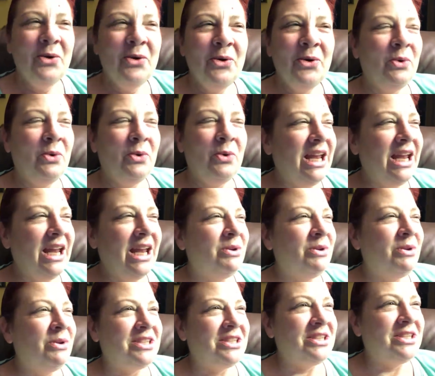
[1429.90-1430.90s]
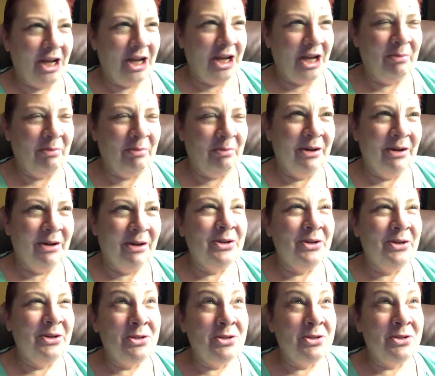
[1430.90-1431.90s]
we it was a typo
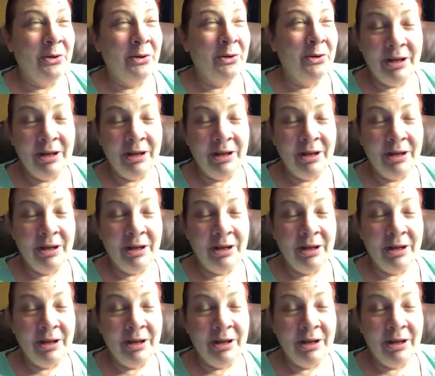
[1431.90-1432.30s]
youtube